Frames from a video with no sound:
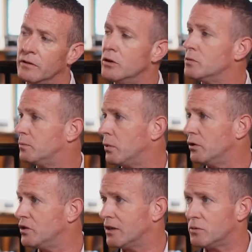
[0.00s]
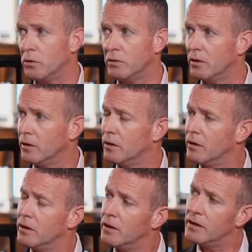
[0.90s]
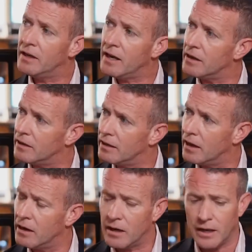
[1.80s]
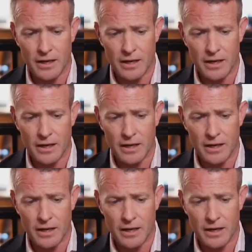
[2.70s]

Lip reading: So there's a revenue opportunity there.